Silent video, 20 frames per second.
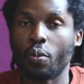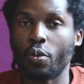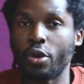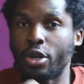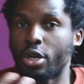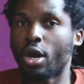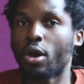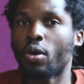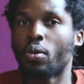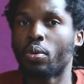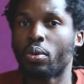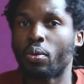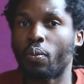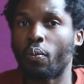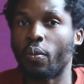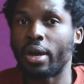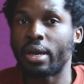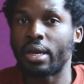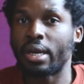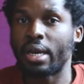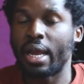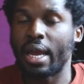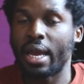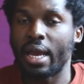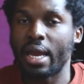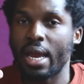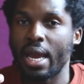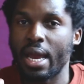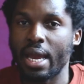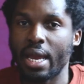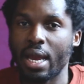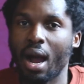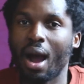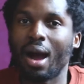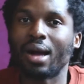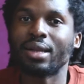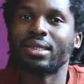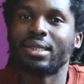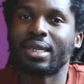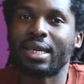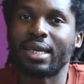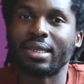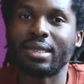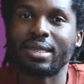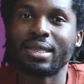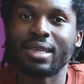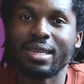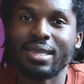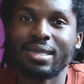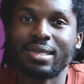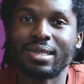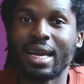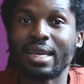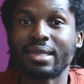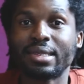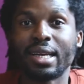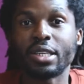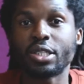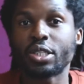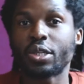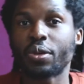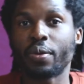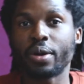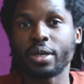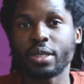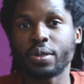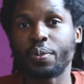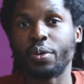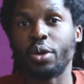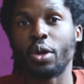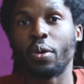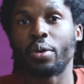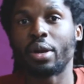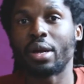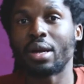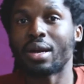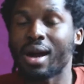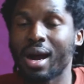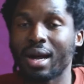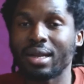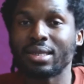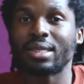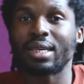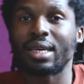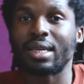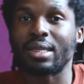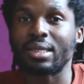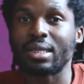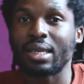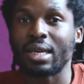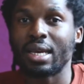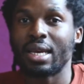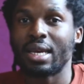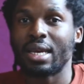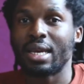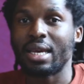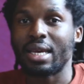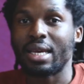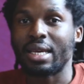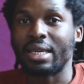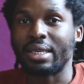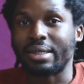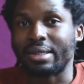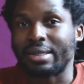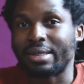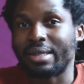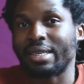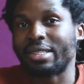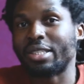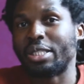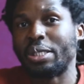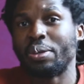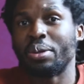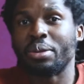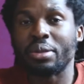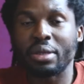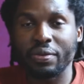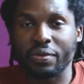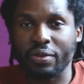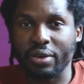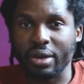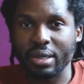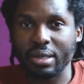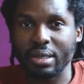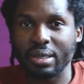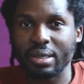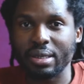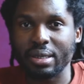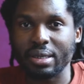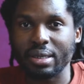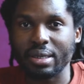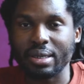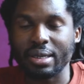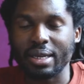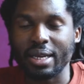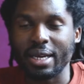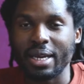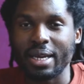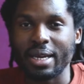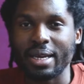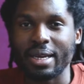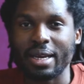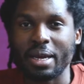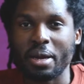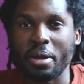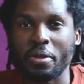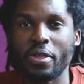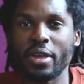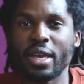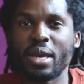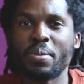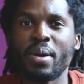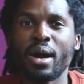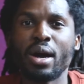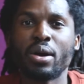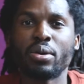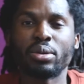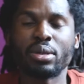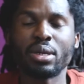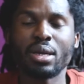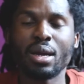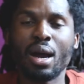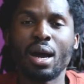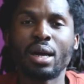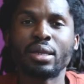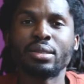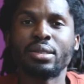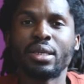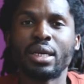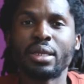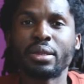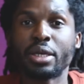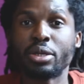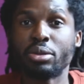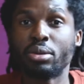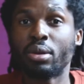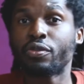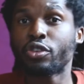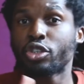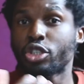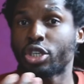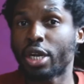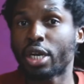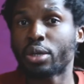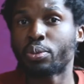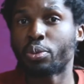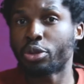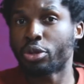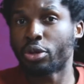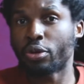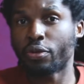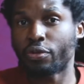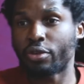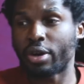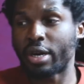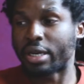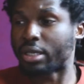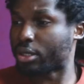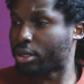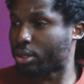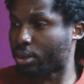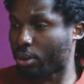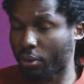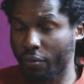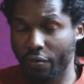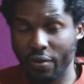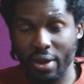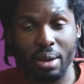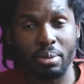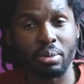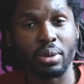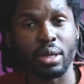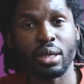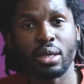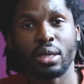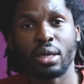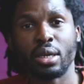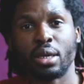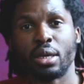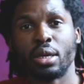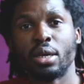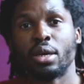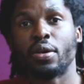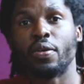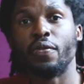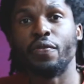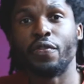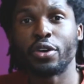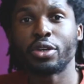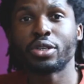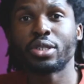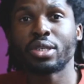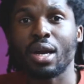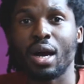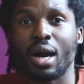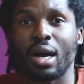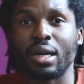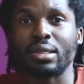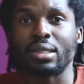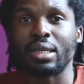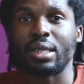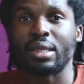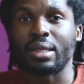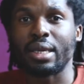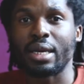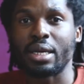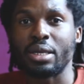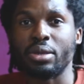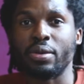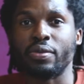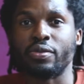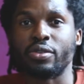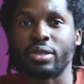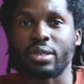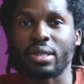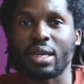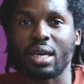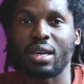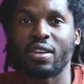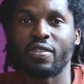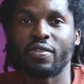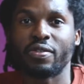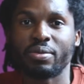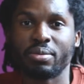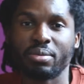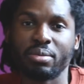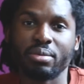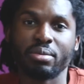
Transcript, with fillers: We know when a content stands out to us. We know when a content doesn't do anything for us. Think about content that you've shared with your friends or family versus content that you've just kind of